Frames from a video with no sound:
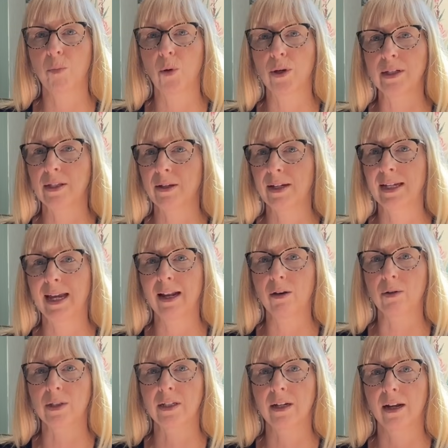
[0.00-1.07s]
points, you can get
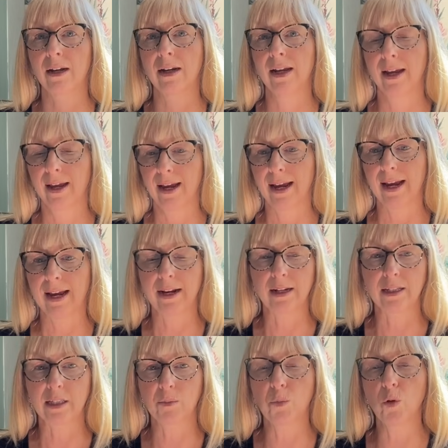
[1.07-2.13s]
lots done in a
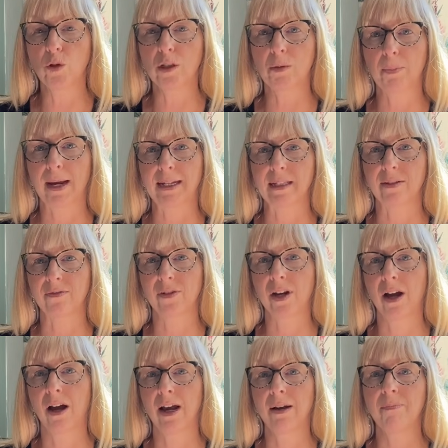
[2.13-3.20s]
small space of
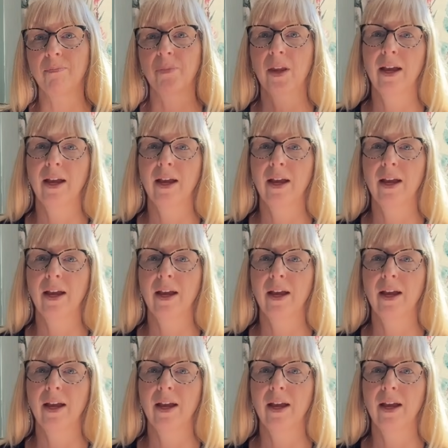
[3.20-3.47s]
time,